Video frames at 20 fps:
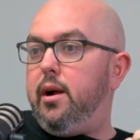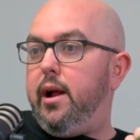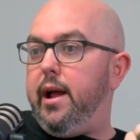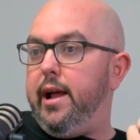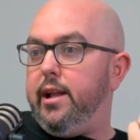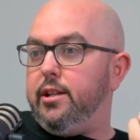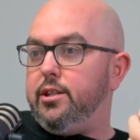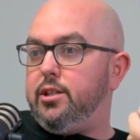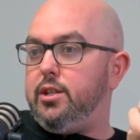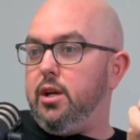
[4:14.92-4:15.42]

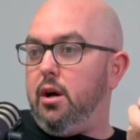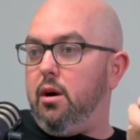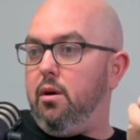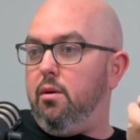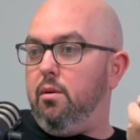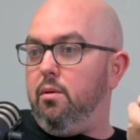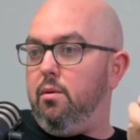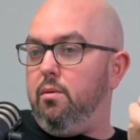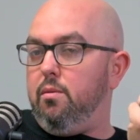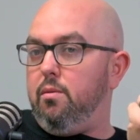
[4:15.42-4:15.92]
And
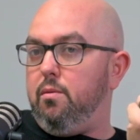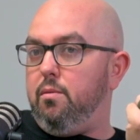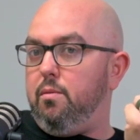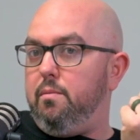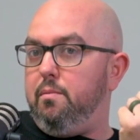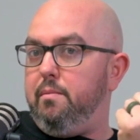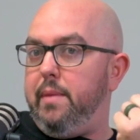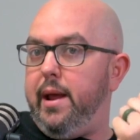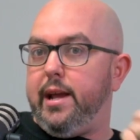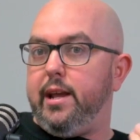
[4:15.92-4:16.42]
so
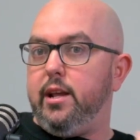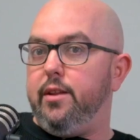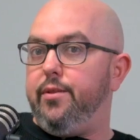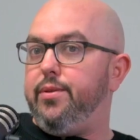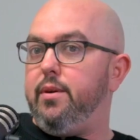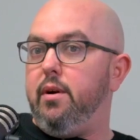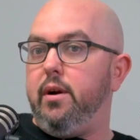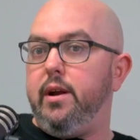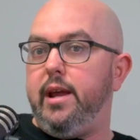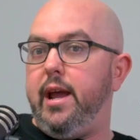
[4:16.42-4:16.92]
making
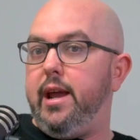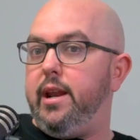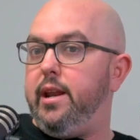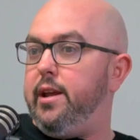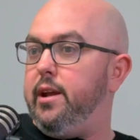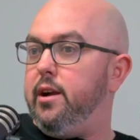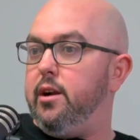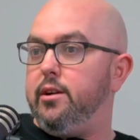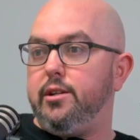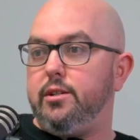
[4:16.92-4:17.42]
$38 a
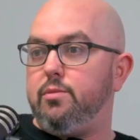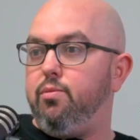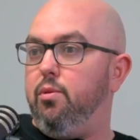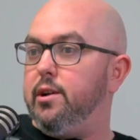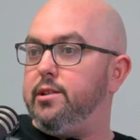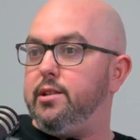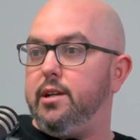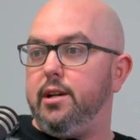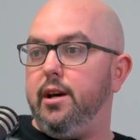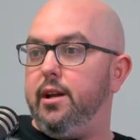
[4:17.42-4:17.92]
year just
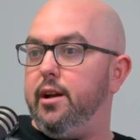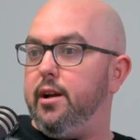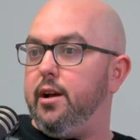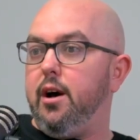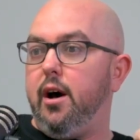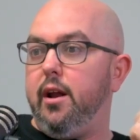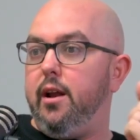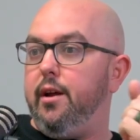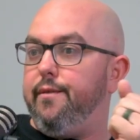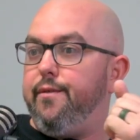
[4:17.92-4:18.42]
wasn't going to
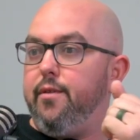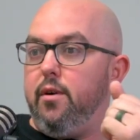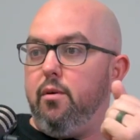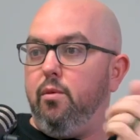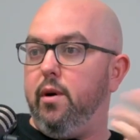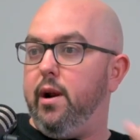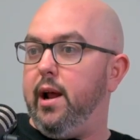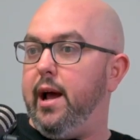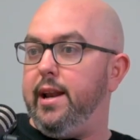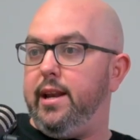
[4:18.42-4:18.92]
cut it for
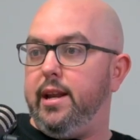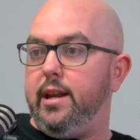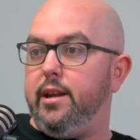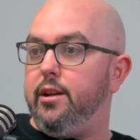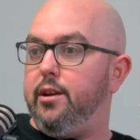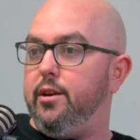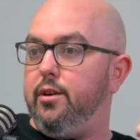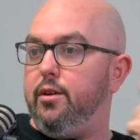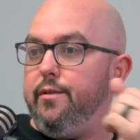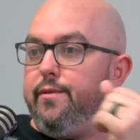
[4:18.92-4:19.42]
what I needed
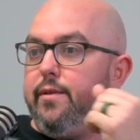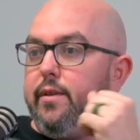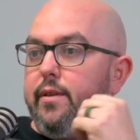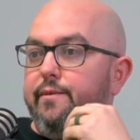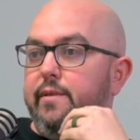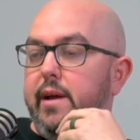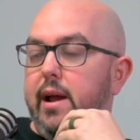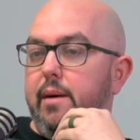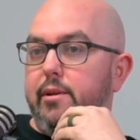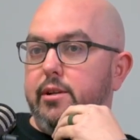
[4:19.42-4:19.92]
to do for the
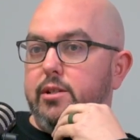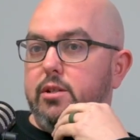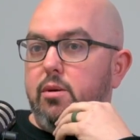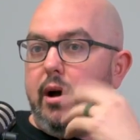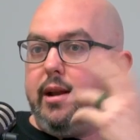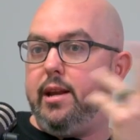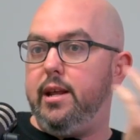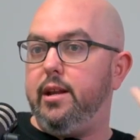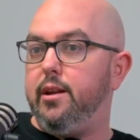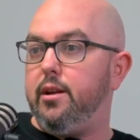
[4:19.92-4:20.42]
family. So
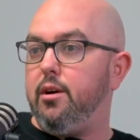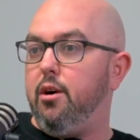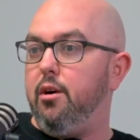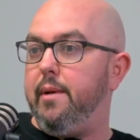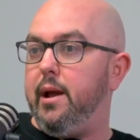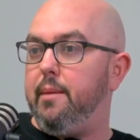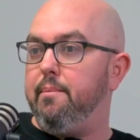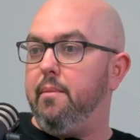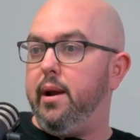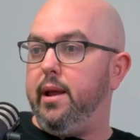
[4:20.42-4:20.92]
I needed to go
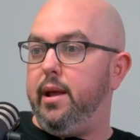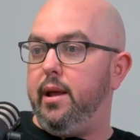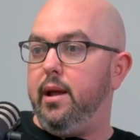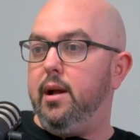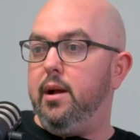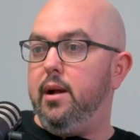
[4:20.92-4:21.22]
make money.